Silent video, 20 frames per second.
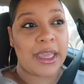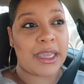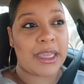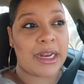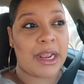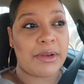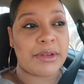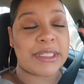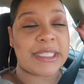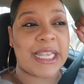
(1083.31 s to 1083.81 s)

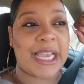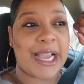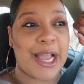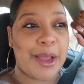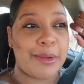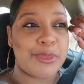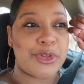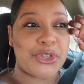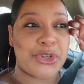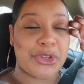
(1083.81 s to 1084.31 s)
And I was like,
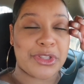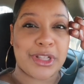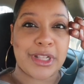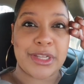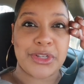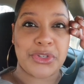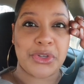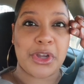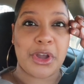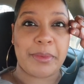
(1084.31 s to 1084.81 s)
I'm sure they'll
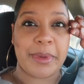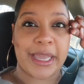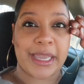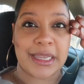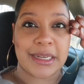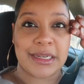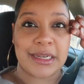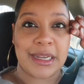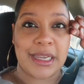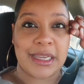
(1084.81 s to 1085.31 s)
let you go back
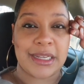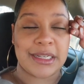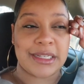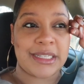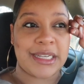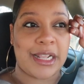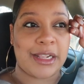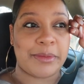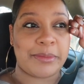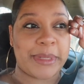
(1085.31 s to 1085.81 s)
and, and
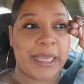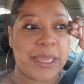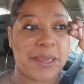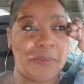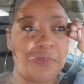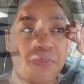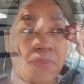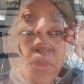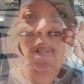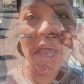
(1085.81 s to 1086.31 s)
tell him that.
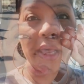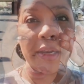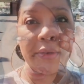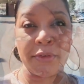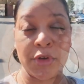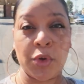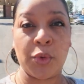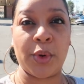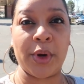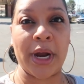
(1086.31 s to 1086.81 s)
I don't
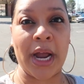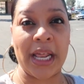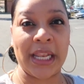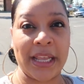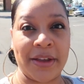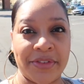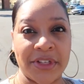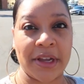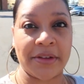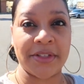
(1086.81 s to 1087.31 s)
even know where I
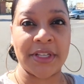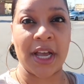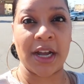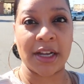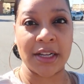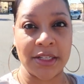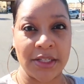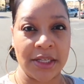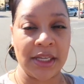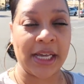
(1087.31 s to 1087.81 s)
left off
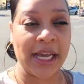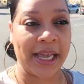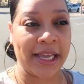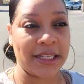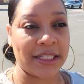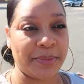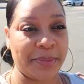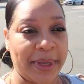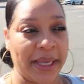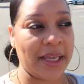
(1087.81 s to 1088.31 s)
talking to you
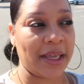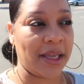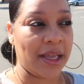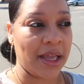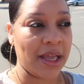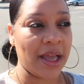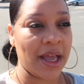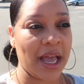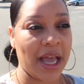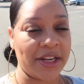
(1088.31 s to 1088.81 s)
guys, but
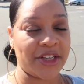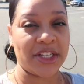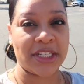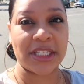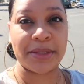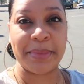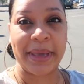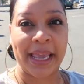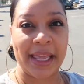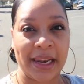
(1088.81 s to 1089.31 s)
I
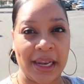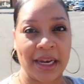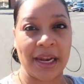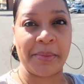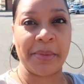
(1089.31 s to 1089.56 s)
just made it.